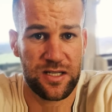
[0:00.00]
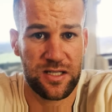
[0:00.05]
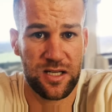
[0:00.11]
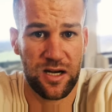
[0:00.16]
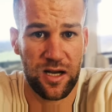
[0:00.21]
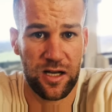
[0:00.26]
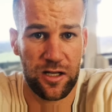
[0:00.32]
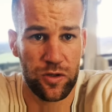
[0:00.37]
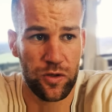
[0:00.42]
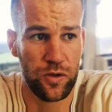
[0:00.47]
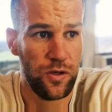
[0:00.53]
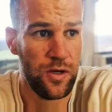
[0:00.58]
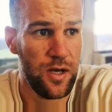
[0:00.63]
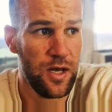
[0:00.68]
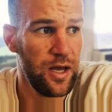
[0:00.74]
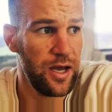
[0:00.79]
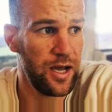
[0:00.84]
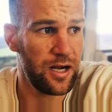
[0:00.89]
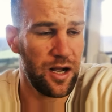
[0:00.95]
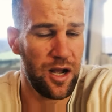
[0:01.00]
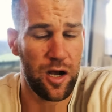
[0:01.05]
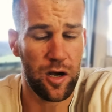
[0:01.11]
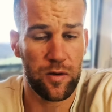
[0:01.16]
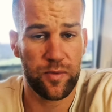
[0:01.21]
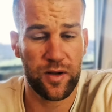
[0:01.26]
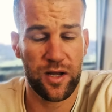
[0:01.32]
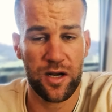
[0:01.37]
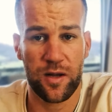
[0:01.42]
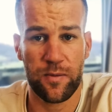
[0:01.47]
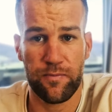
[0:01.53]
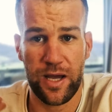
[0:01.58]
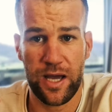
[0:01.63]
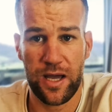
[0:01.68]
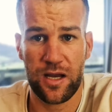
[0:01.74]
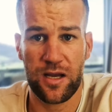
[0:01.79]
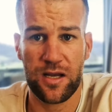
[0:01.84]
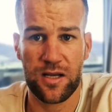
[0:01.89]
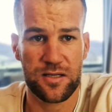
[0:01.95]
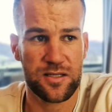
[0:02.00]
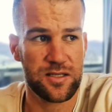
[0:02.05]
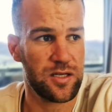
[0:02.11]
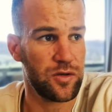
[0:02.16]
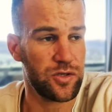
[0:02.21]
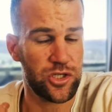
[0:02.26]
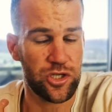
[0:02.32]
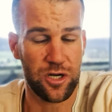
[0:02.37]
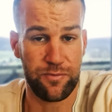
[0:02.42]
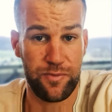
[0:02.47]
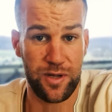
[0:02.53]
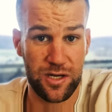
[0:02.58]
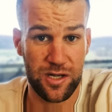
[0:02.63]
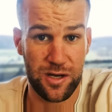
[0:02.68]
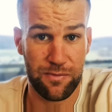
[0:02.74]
that I do, and how I'm gonna make social media